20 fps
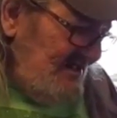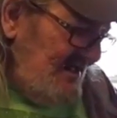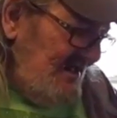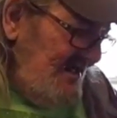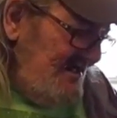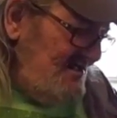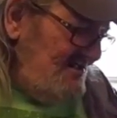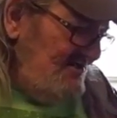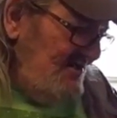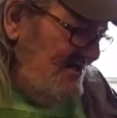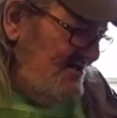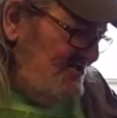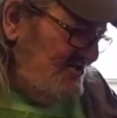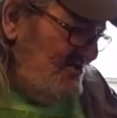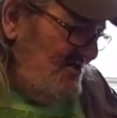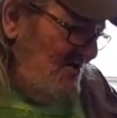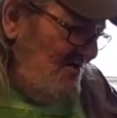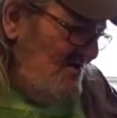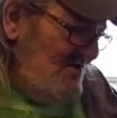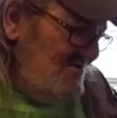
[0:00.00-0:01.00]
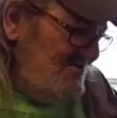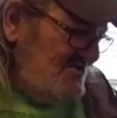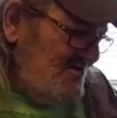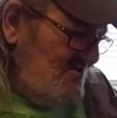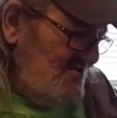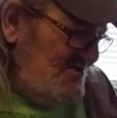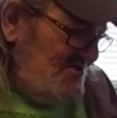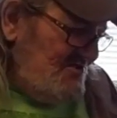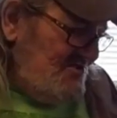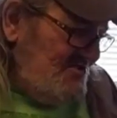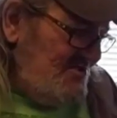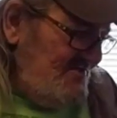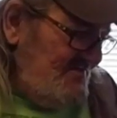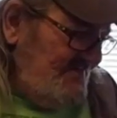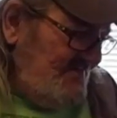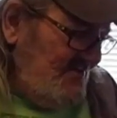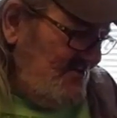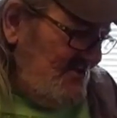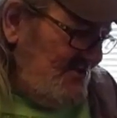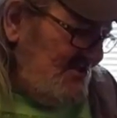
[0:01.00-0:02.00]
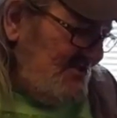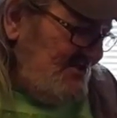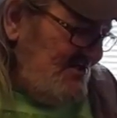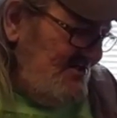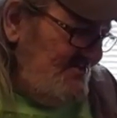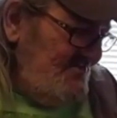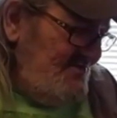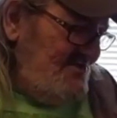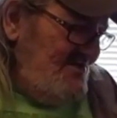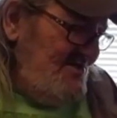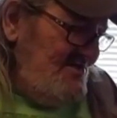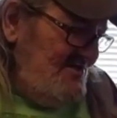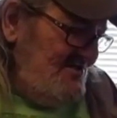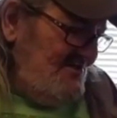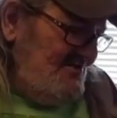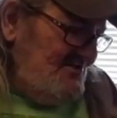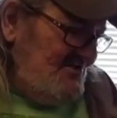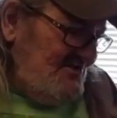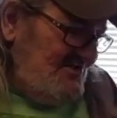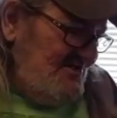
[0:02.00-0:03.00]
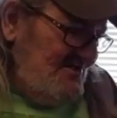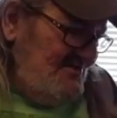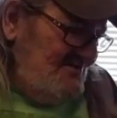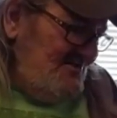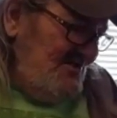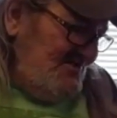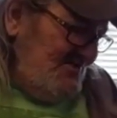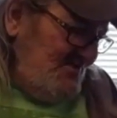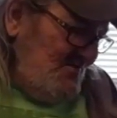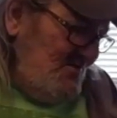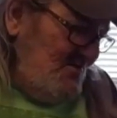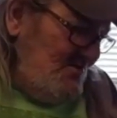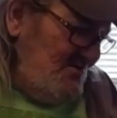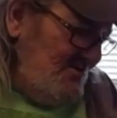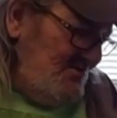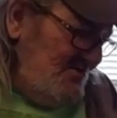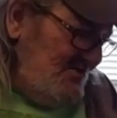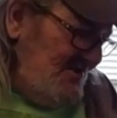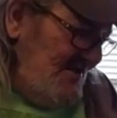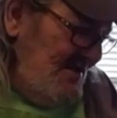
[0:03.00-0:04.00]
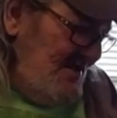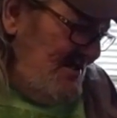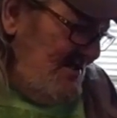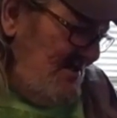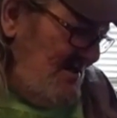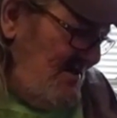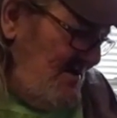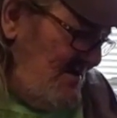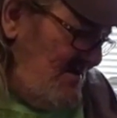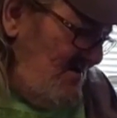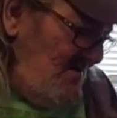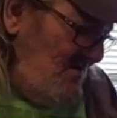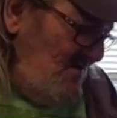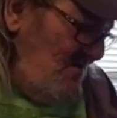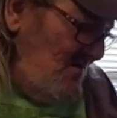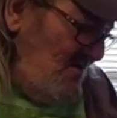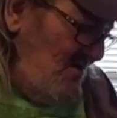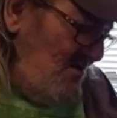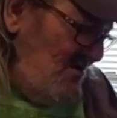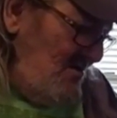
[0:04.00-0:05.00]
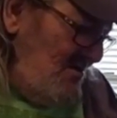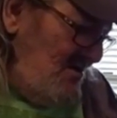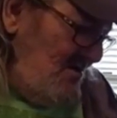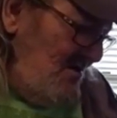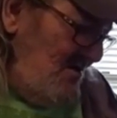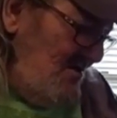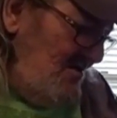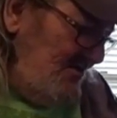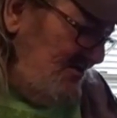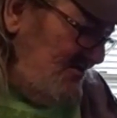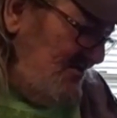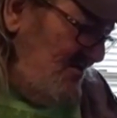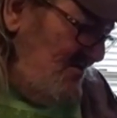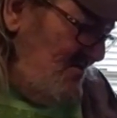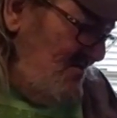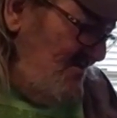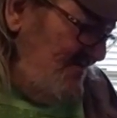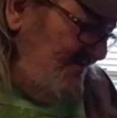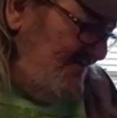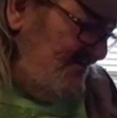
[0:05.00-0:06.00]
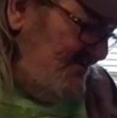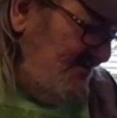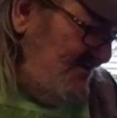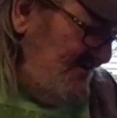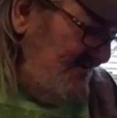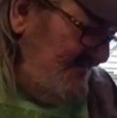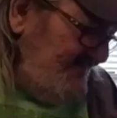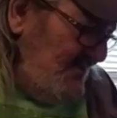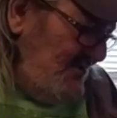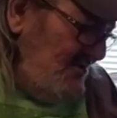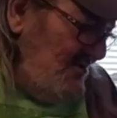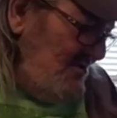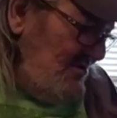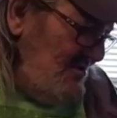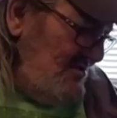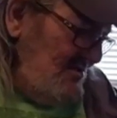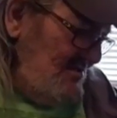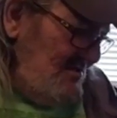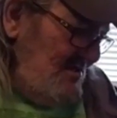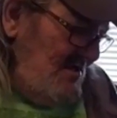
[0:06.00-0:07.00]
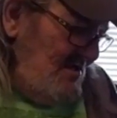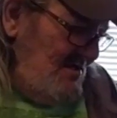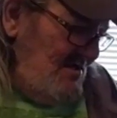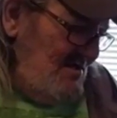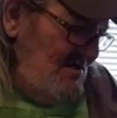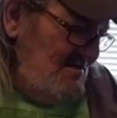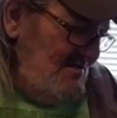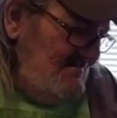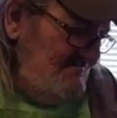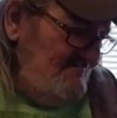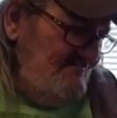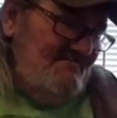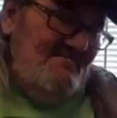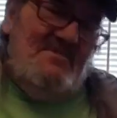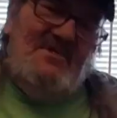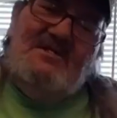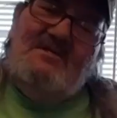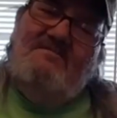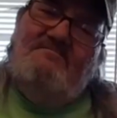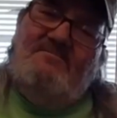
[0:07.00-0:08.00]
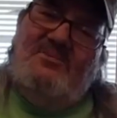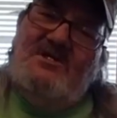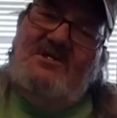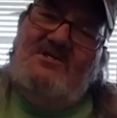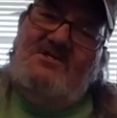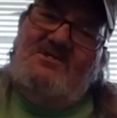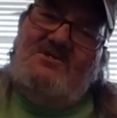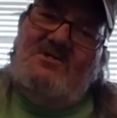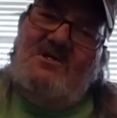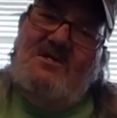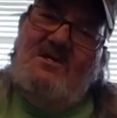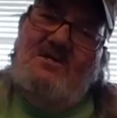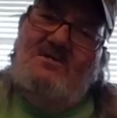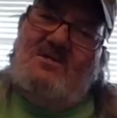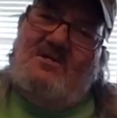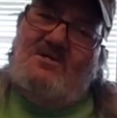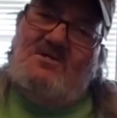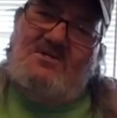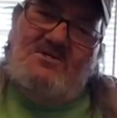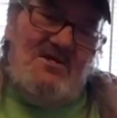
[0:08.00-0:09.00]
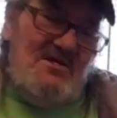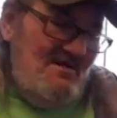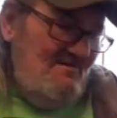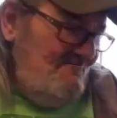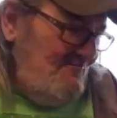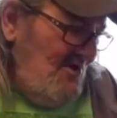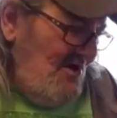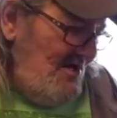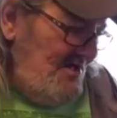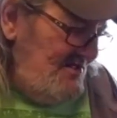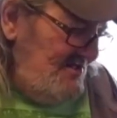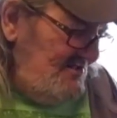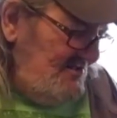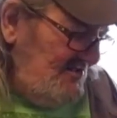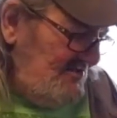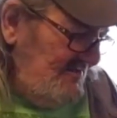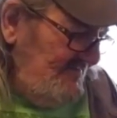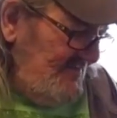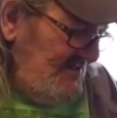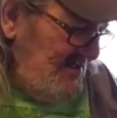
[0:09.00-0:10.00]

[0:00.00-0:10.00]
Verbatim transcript: echinacea also is good for sun-related skin disorders or also good for uh, bee stings and snake bites